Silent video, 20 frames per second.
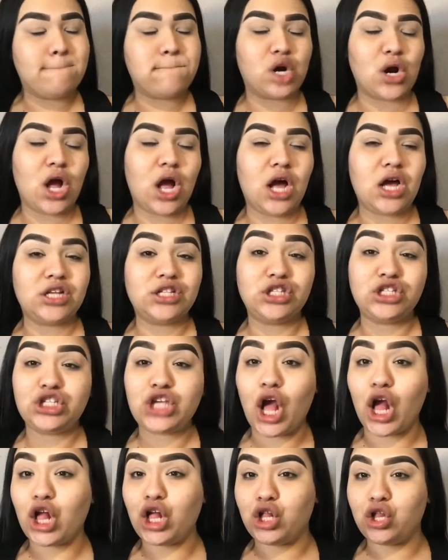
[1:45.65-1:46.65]

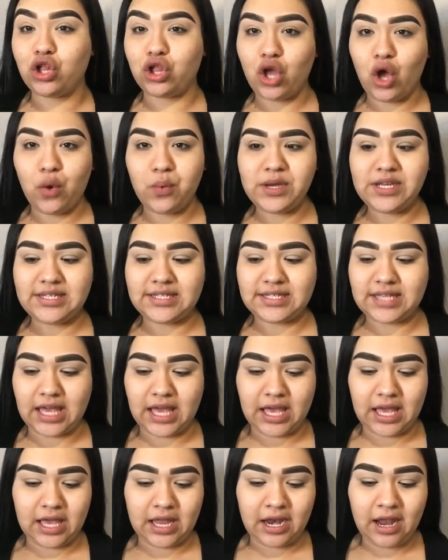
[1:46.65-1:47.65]
bronze, glowy
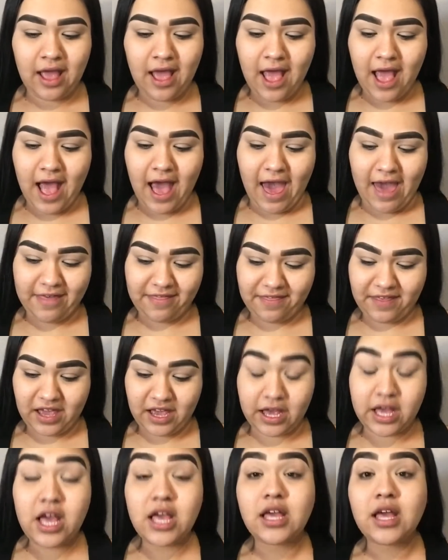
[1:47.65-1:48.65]
skin. I
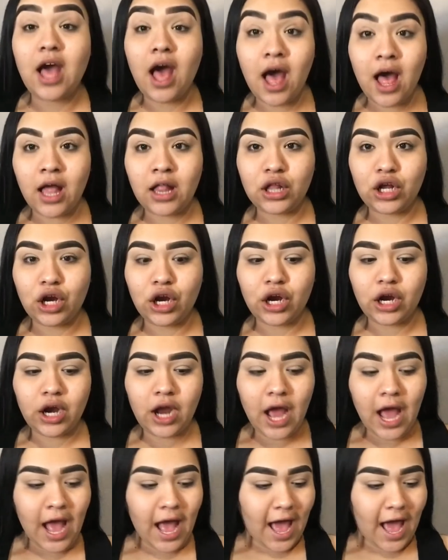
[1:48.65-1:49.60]
think color.